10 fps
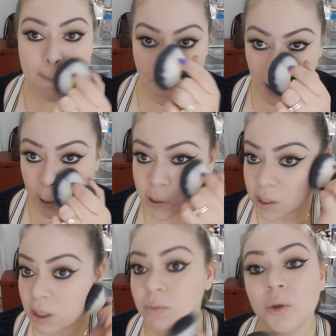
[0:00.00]
next
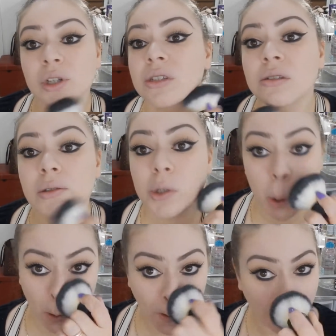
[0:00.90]
thing I'm going to
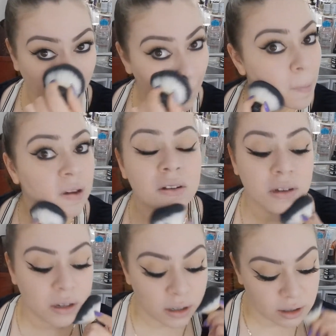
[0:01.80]
do,
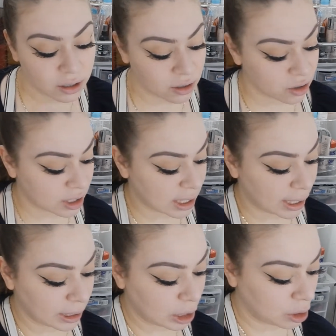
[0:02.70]
this is just
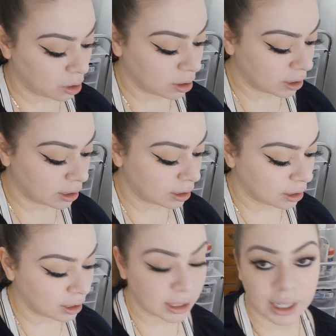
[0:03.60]
lightly
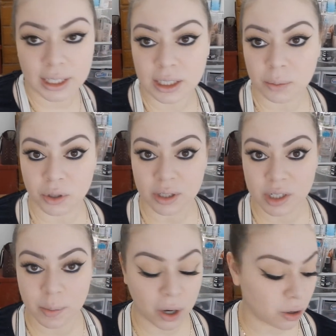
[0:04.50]
putting
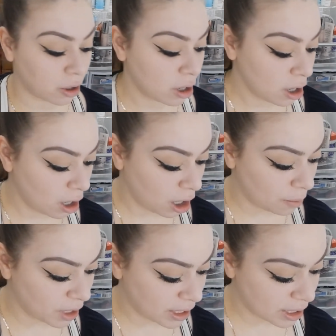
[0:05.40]
this powder.
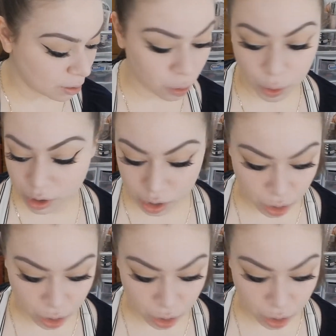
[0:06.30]
Next thing I'm going to do